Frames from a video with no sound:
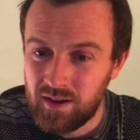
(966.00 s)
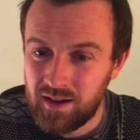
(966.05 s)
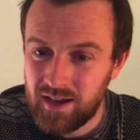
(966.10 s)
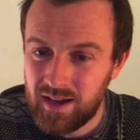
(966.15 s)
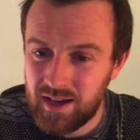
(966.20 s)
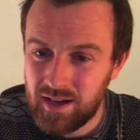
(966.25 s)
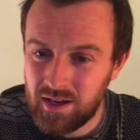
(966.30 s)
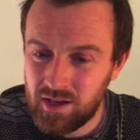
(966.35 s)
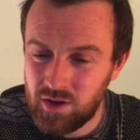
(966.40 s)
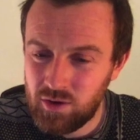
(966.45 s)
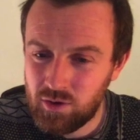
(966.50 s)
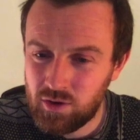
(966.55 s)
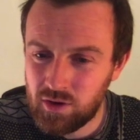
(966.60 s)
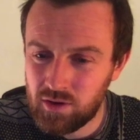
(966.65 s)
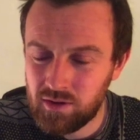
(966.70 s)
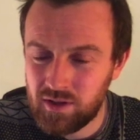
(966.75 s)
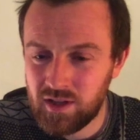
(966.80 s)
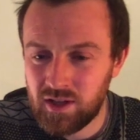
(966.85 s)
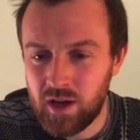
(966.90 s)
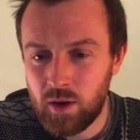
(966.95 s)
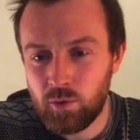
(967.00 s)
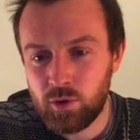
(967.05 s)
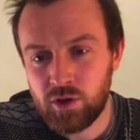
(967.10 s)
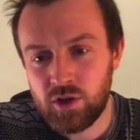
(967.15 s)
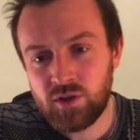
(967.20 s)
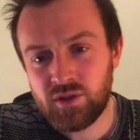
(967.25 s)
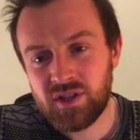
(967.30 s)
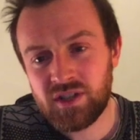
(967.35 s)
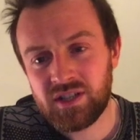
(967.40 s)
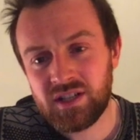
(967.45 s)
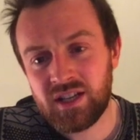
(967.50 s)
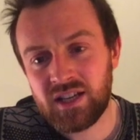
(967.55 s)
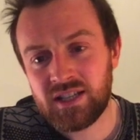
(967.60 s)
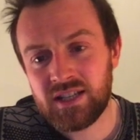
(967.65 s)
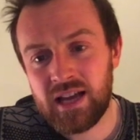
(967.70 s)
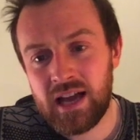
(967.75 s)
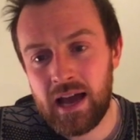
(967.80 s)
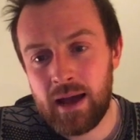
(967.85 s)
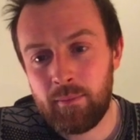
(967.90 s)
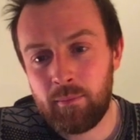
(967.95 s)
And you could, I wouldn't use this in an
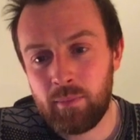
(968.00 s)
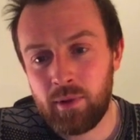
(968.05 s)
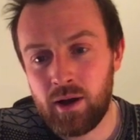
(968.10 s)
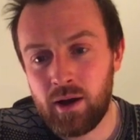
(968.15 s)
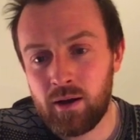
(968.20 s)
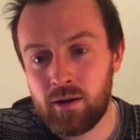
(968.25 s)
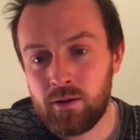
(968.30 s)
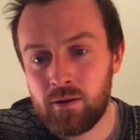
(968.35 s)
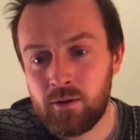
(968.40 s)
exam, but